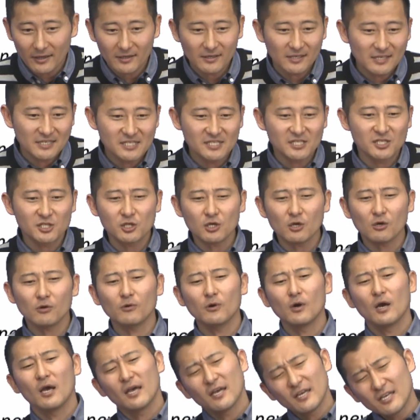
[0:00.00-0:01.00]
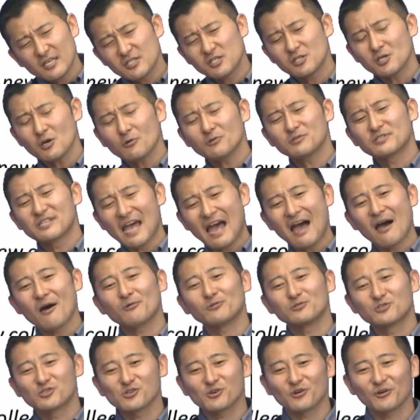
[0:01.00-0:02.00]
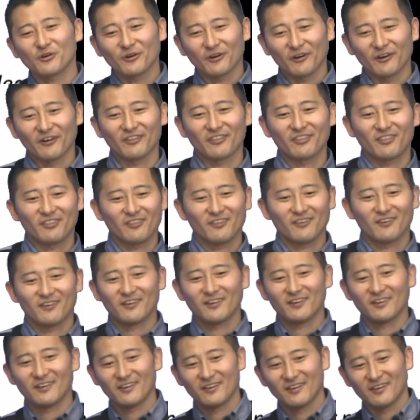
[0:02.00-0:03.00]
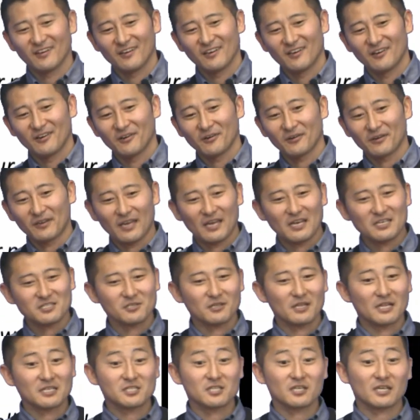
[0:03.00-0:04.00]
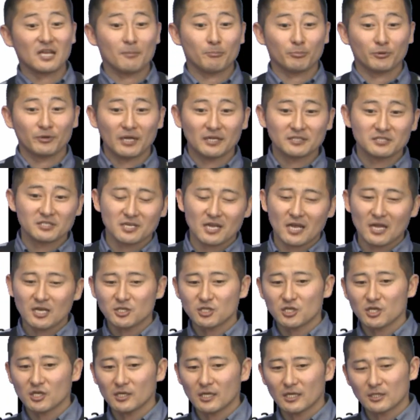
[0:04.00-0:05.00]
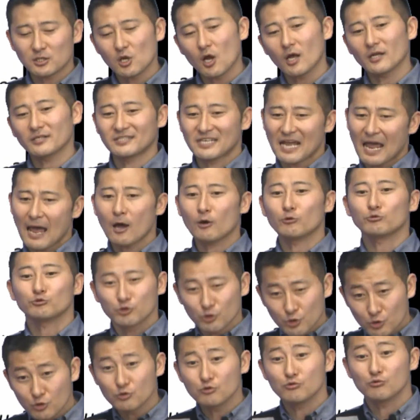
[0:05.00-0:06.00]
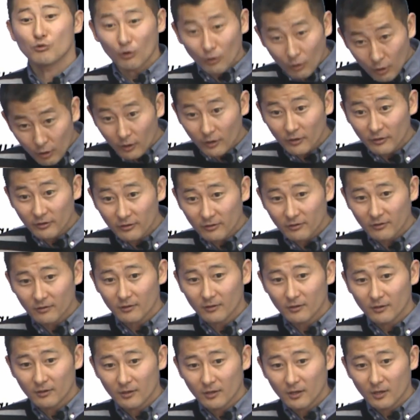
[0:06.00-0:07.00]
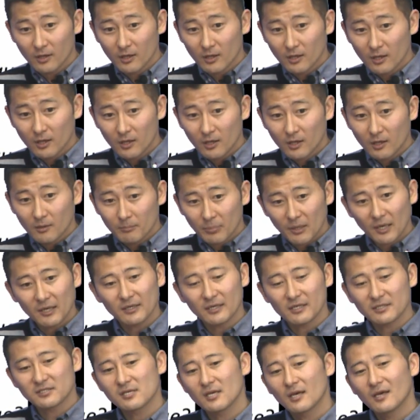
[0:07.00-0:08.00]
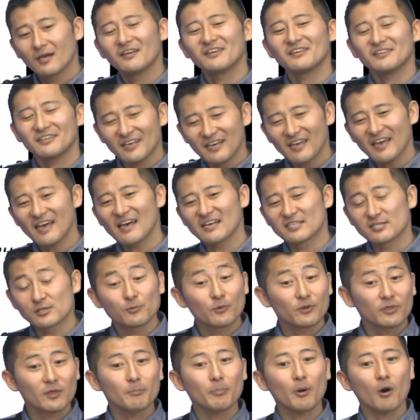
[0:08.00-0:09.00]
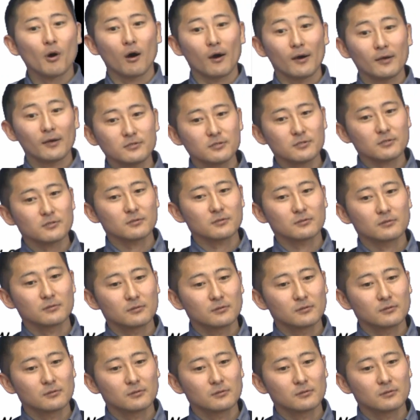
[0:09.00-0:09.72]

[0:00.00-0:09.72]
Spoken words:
He's so down to earth. Okay, so let's look at pronunciation. It's not down to earth, but it's yes with a pause.